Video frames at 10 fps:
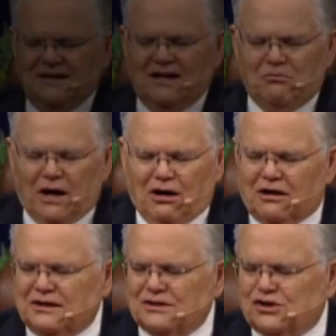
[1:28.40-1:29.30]

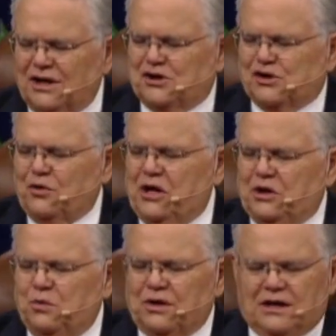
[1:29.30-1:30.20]
America is
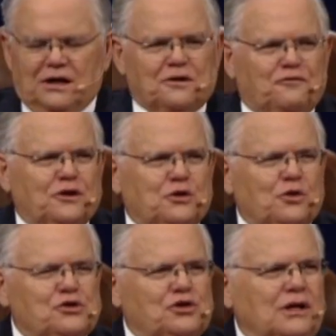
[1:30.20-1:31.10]
saturated with counterfeit
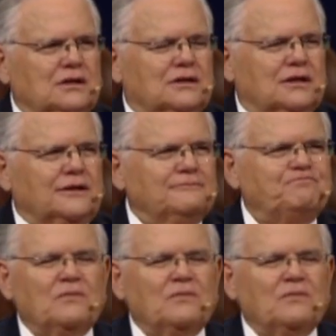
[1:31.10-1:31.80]
Christianity.